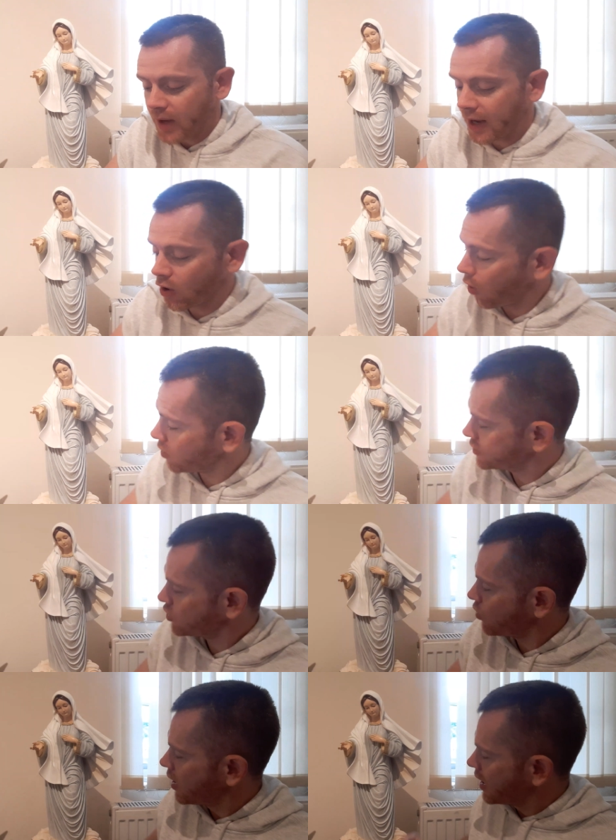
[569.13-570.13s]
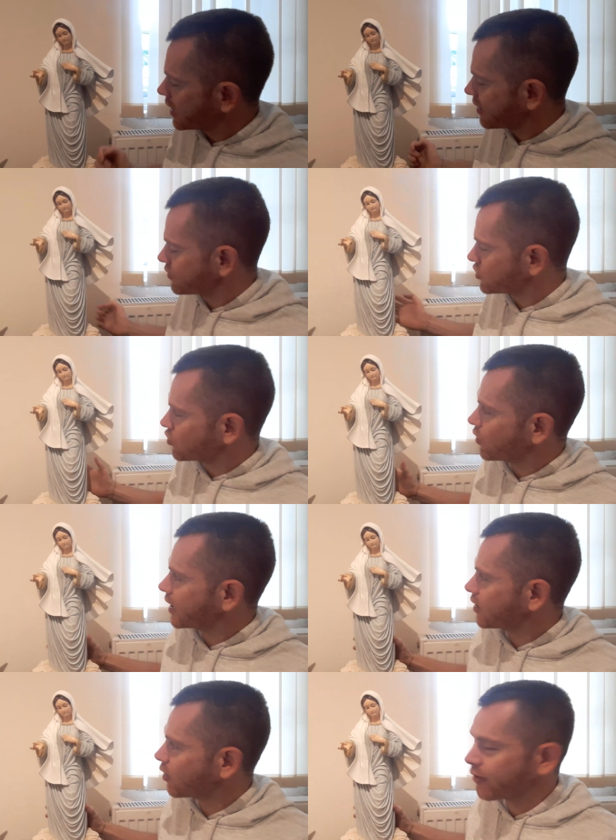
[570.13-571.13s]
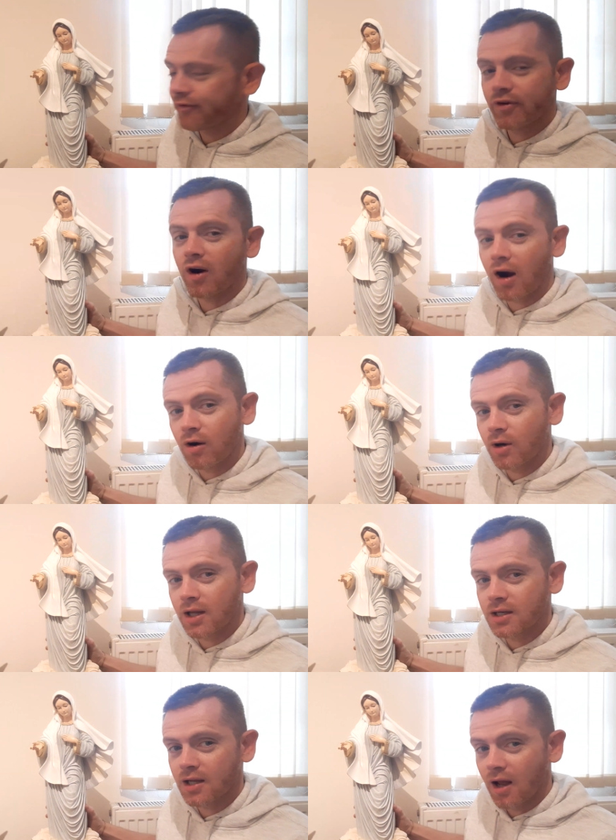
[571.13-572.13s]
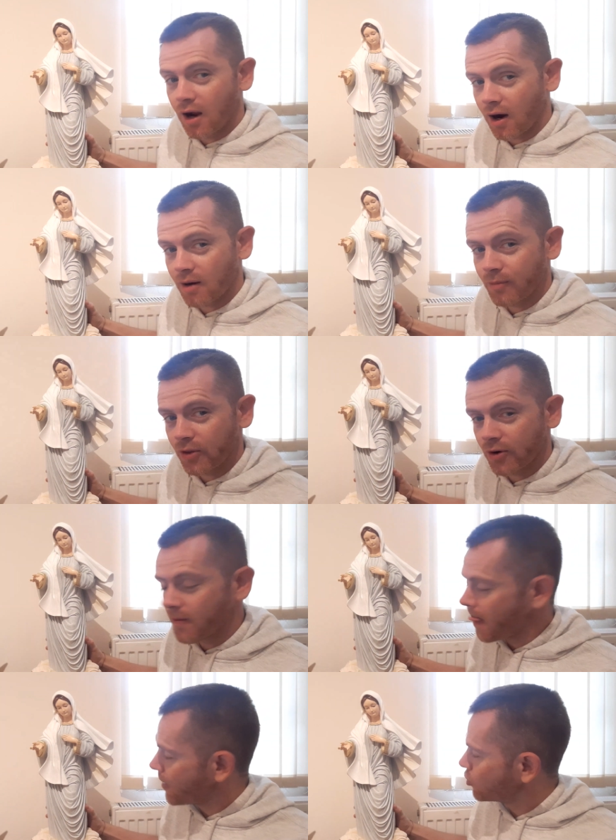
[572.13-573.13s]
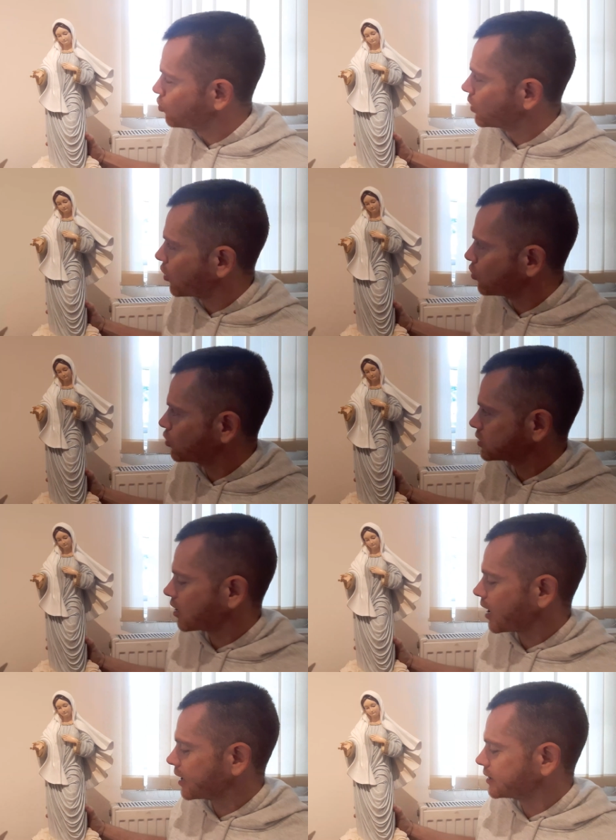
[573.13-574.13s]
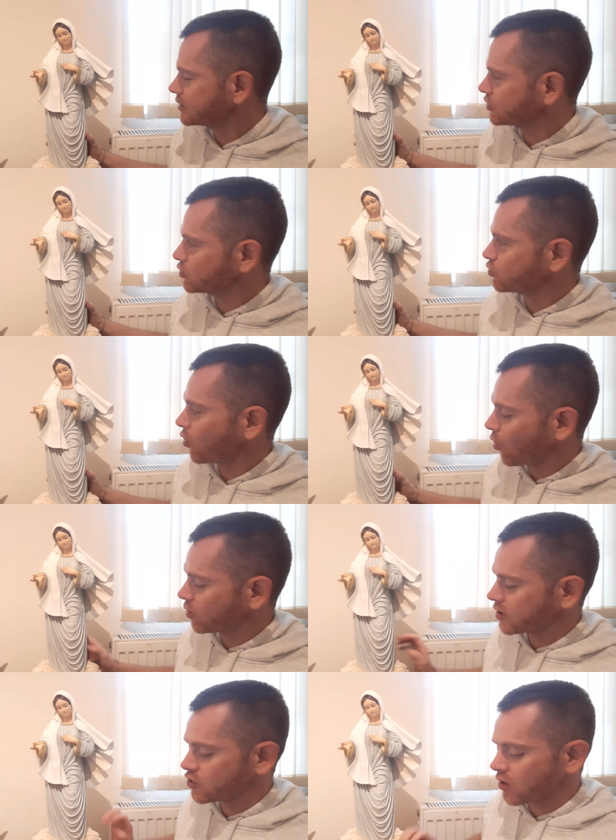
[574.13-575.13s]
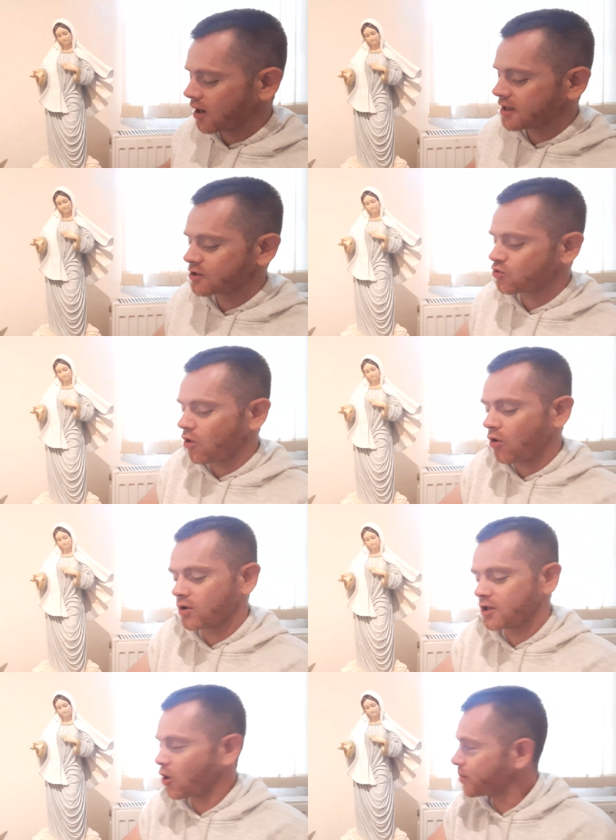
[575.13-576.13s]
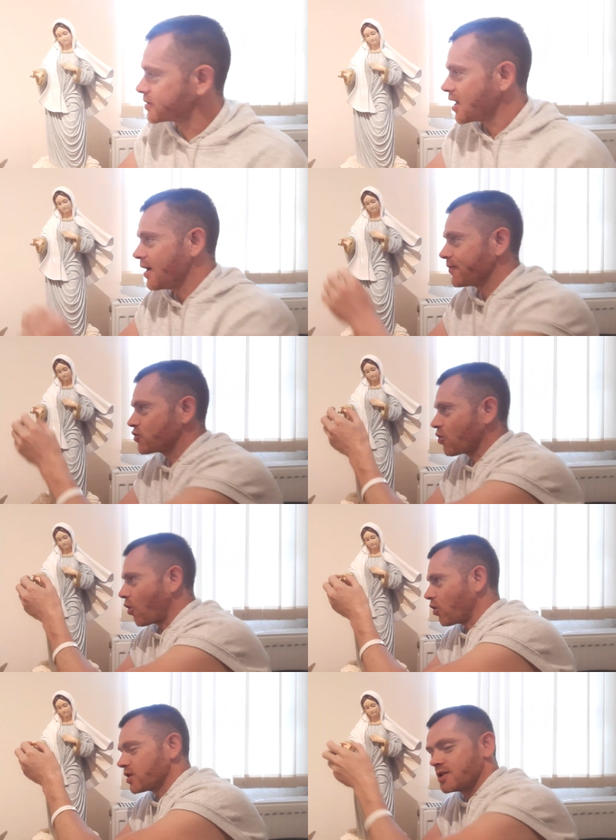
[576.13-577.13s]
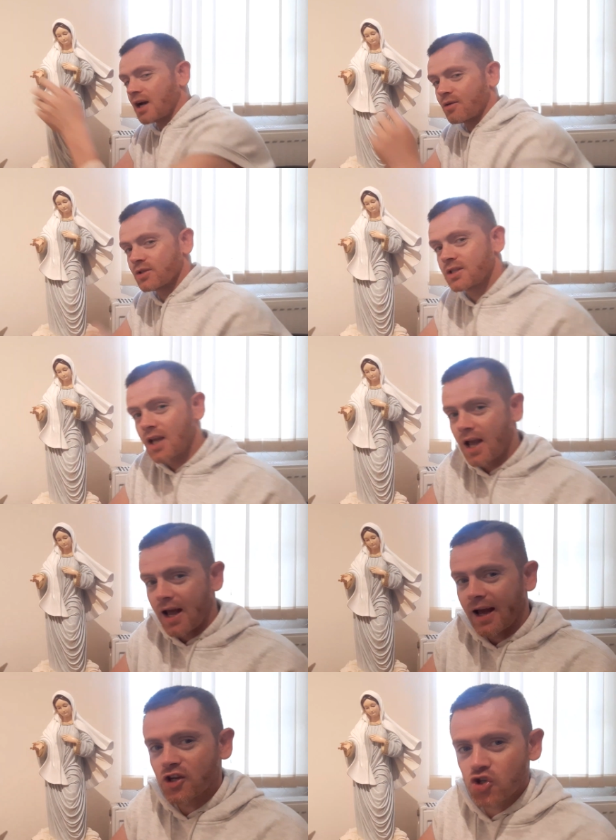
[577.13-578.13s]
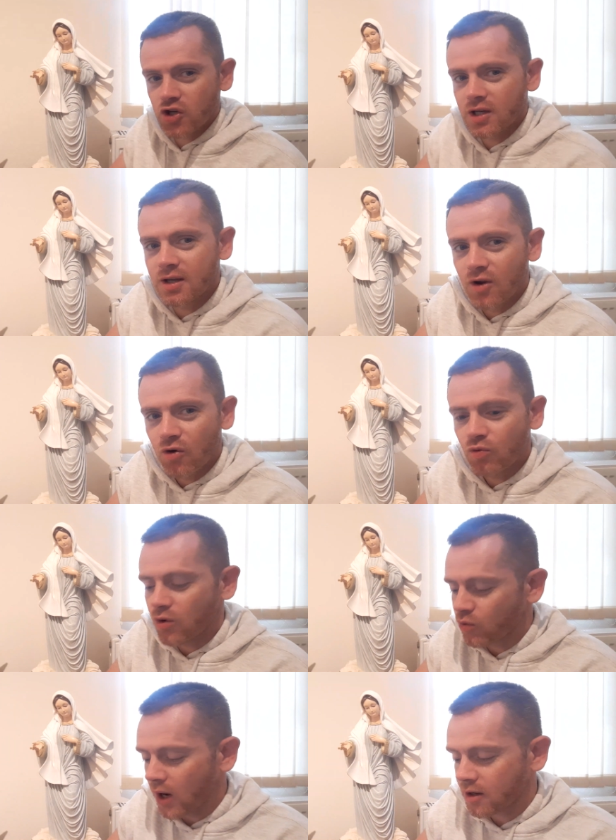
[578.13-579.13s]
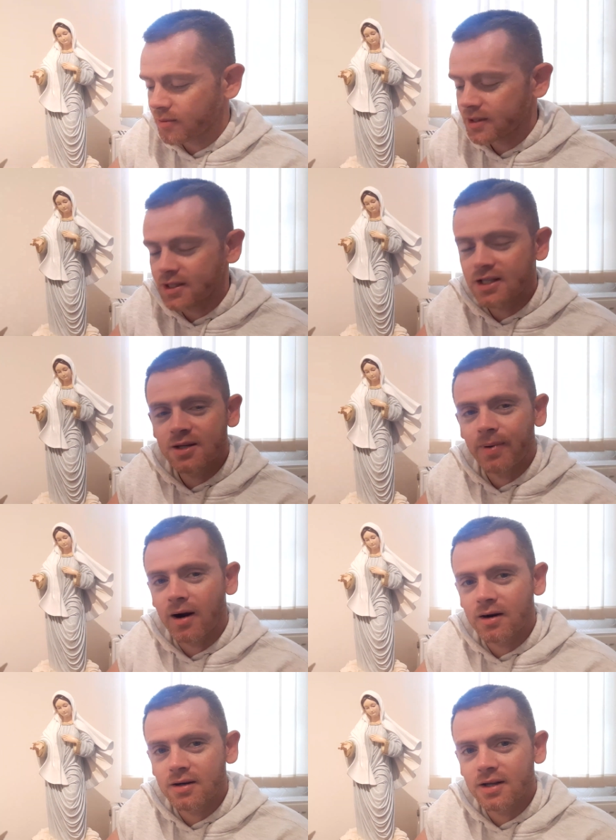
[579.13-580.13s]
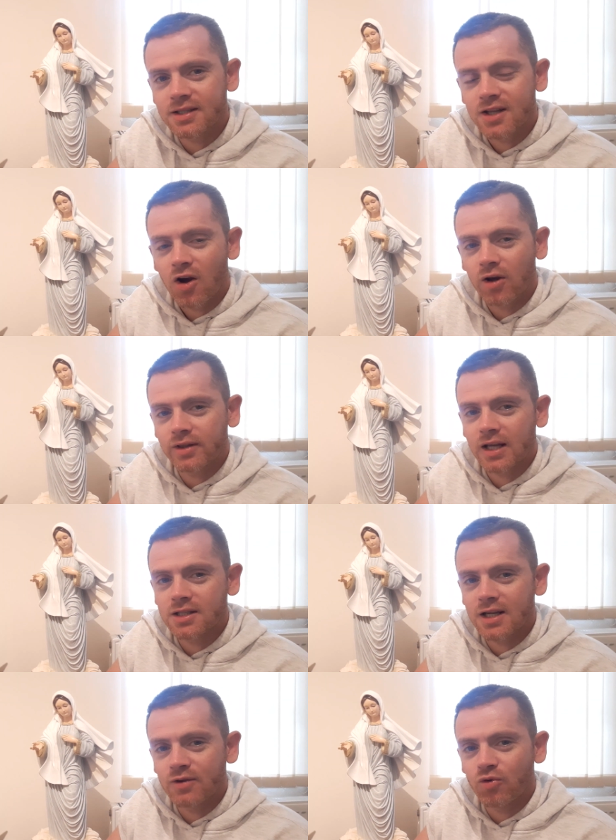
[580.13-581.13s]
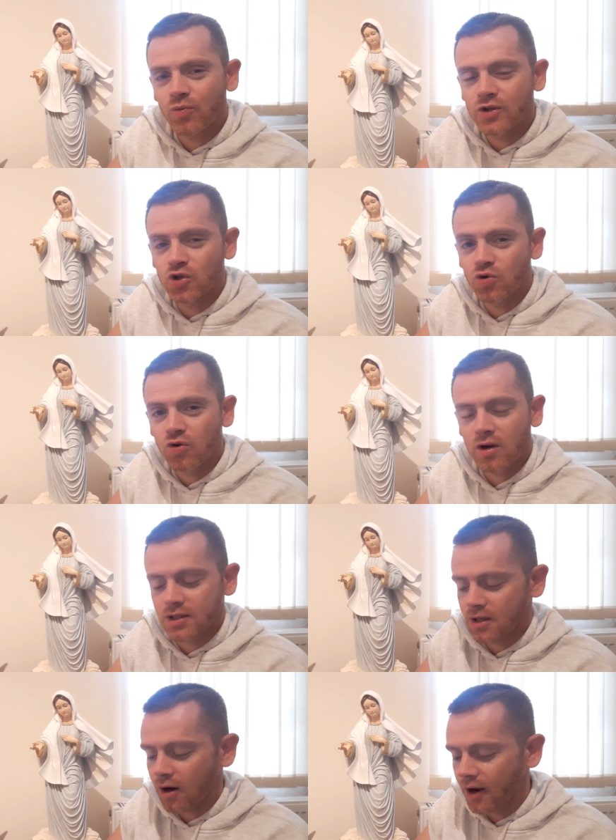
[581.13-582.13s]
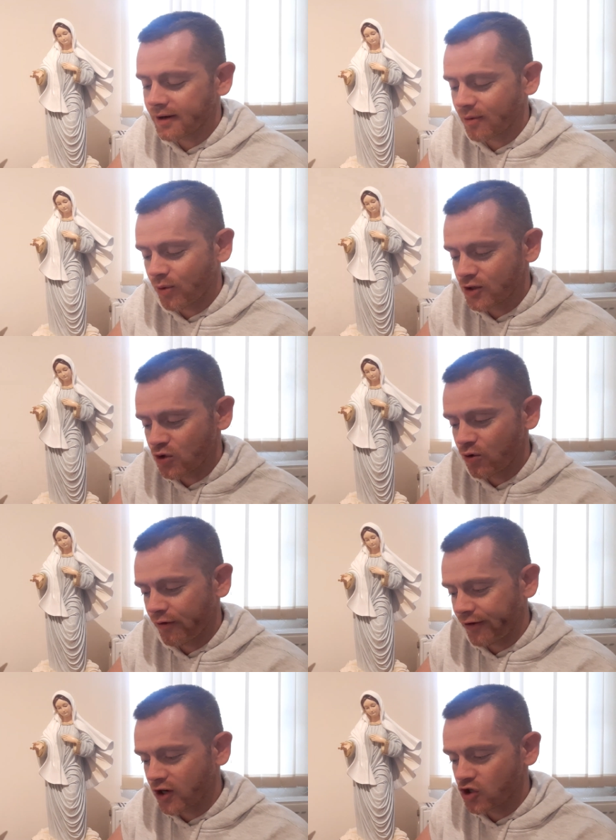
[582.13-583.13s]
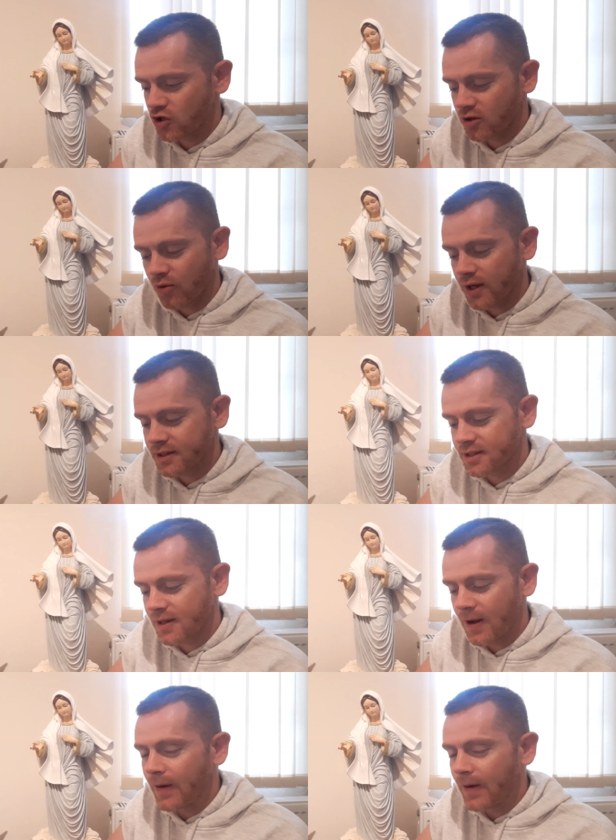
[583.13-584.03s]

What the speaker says: and also give us a great love for Our Lady, our Mother, who will hold our hand through all the trials, through all the ups, through all the downs, and she will welcome us into paradise on that day when we do cross the line and when we do finish the race.